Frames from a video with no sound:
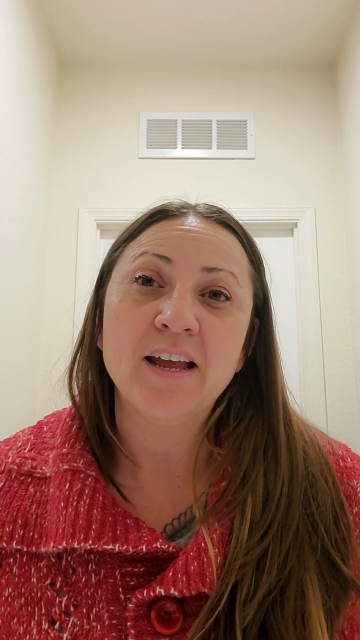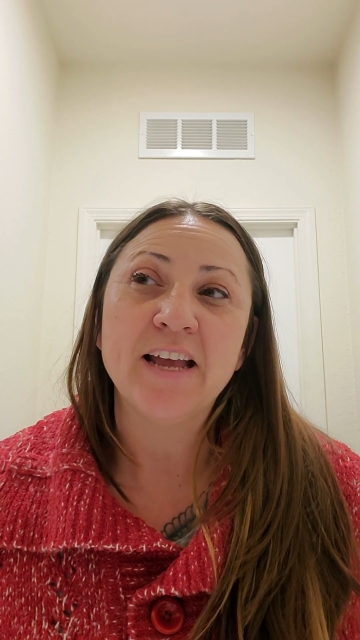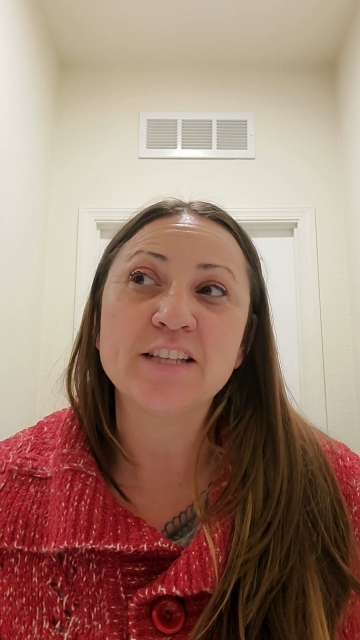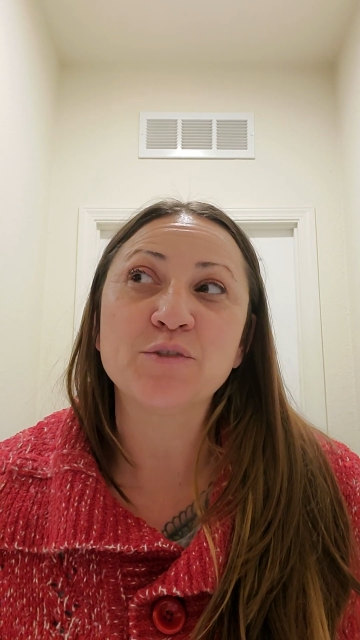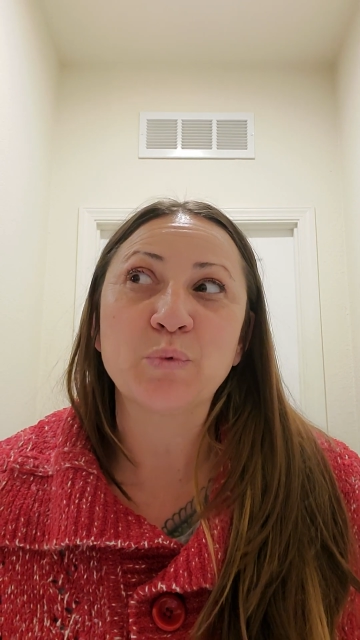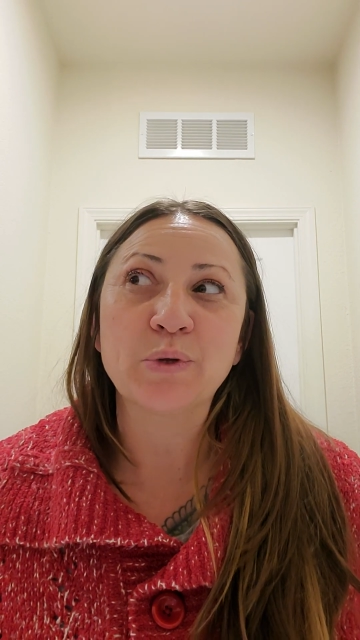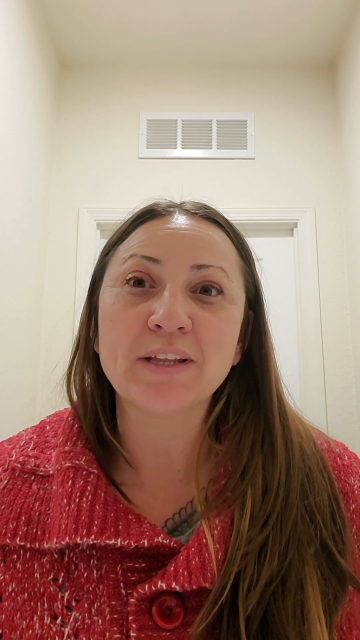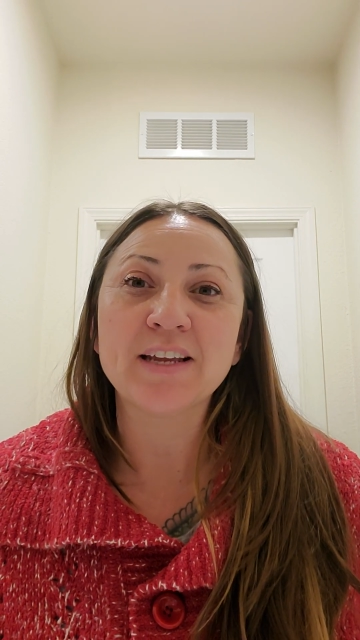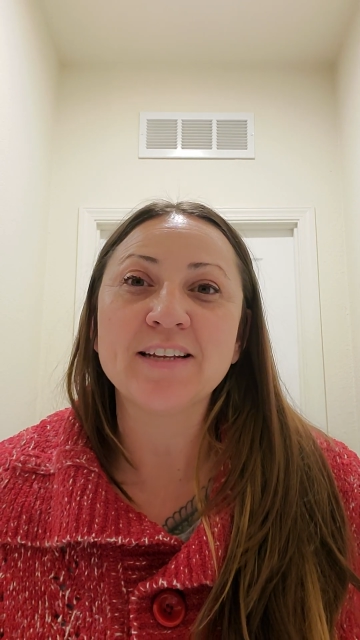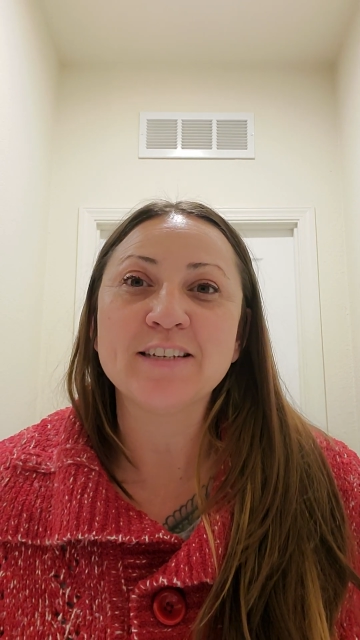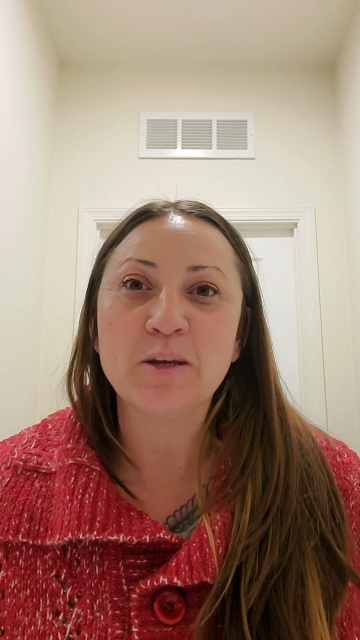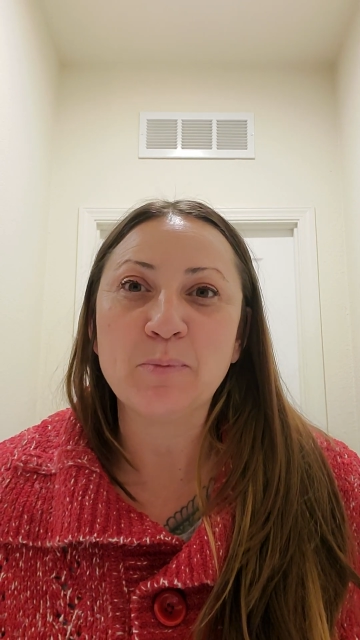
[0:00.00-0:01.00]
it's really
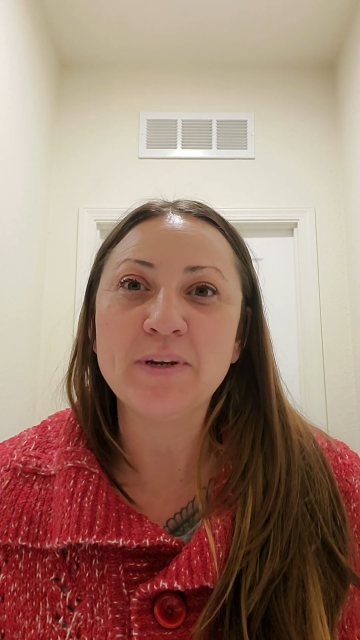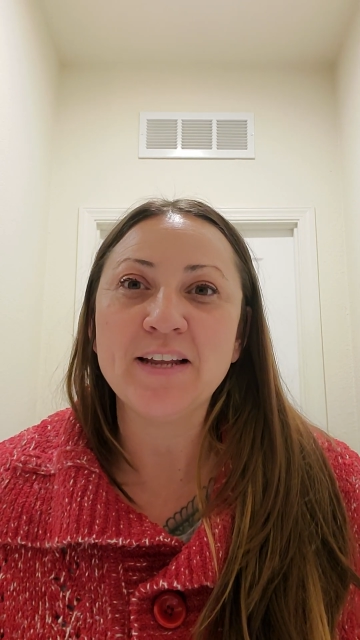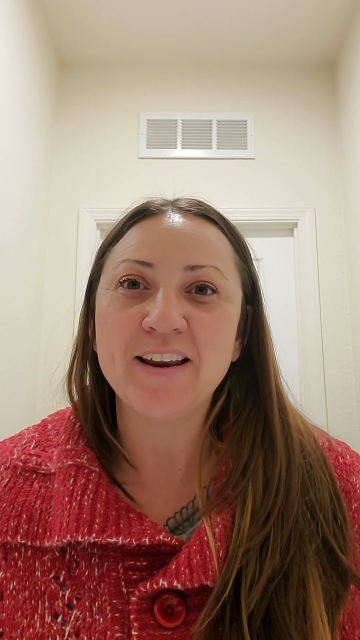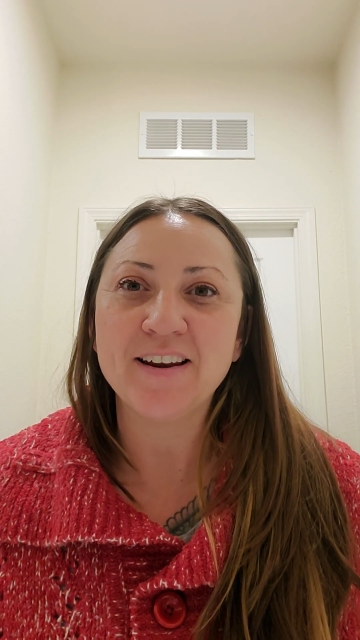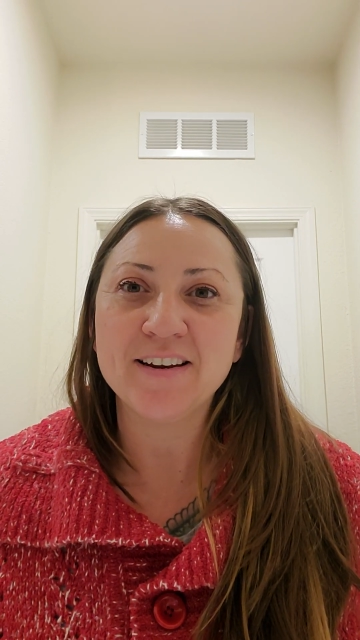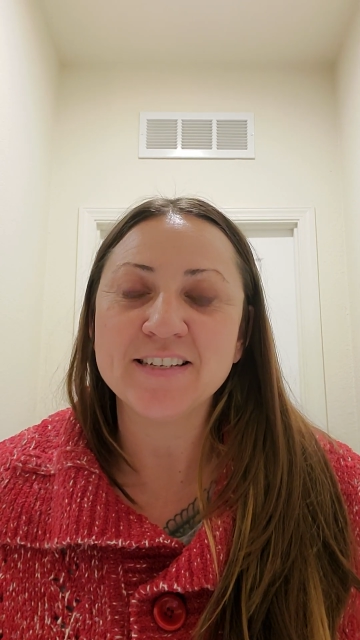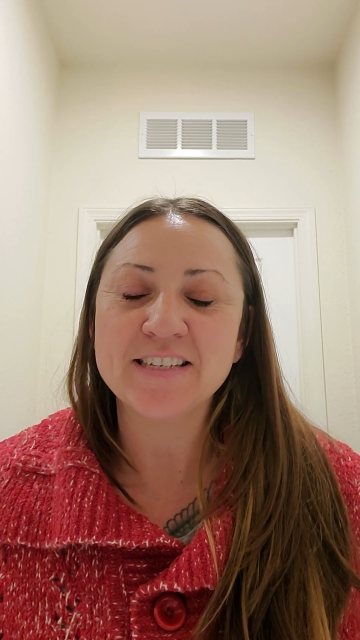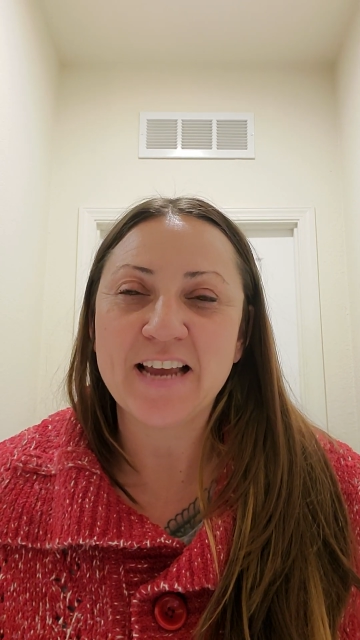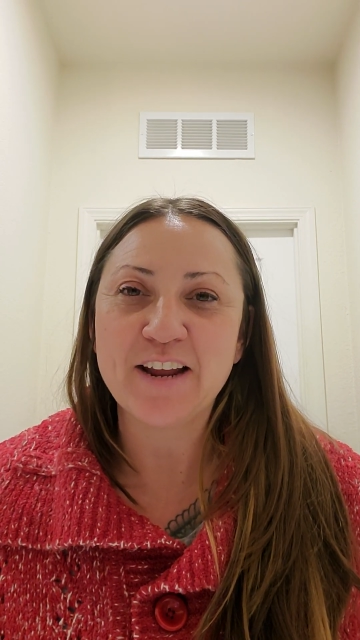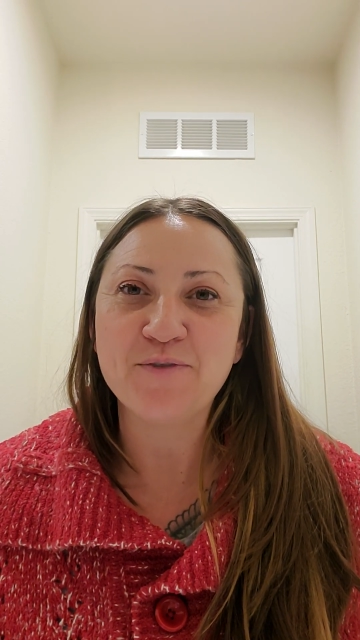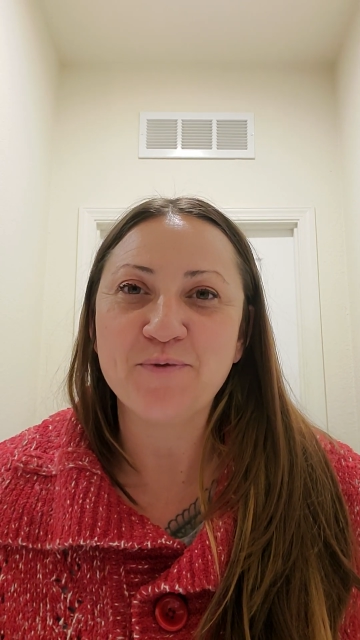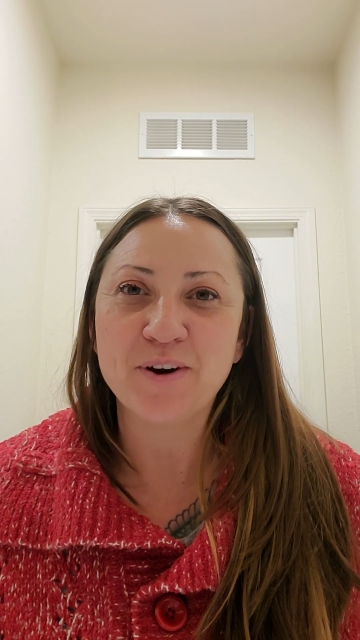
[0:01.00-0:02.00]
intimidating to
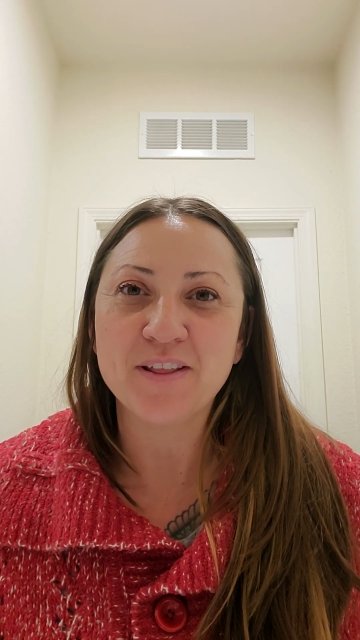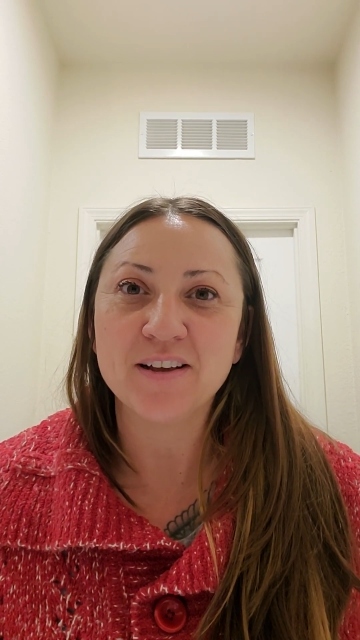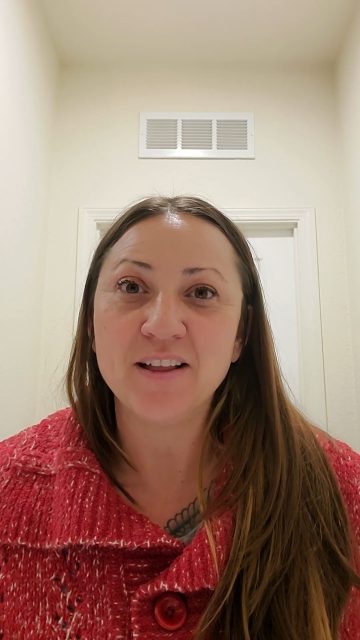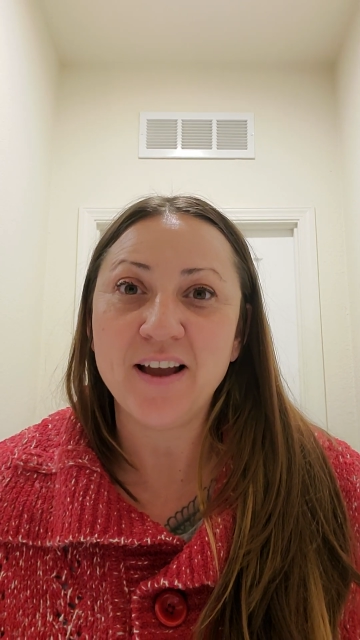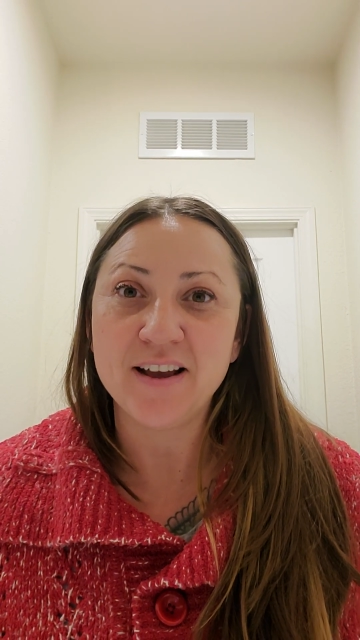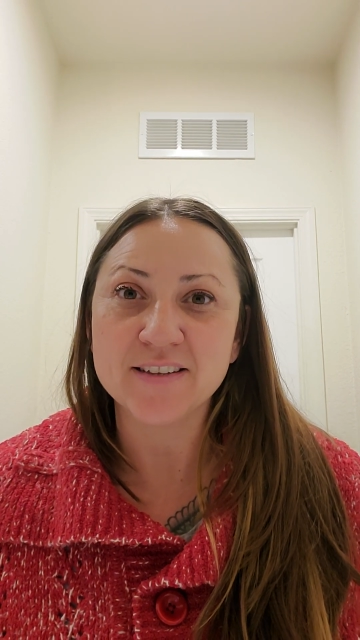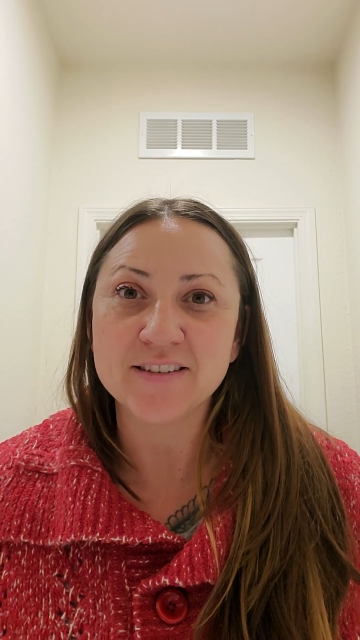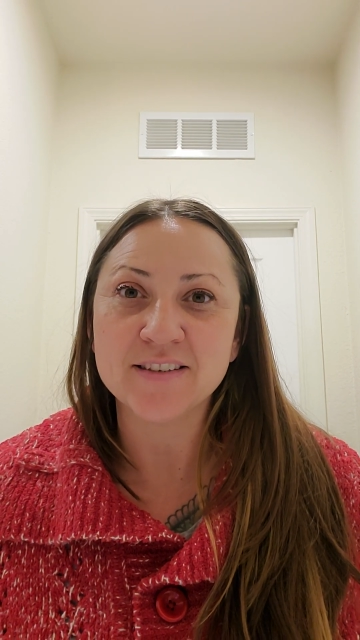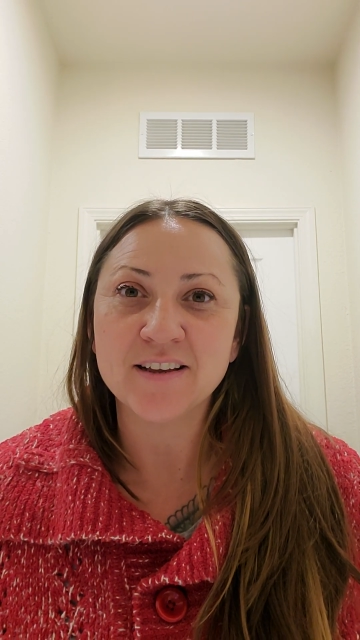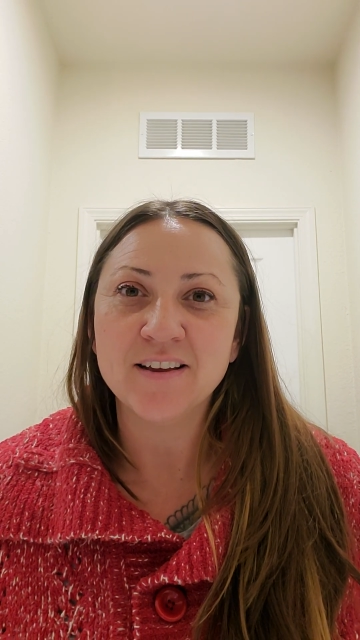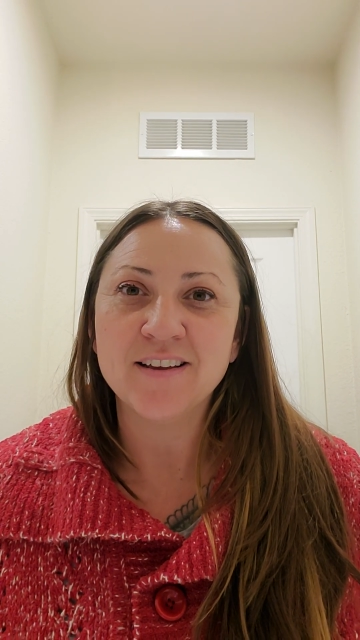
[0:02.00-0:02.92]
stand in front of the class.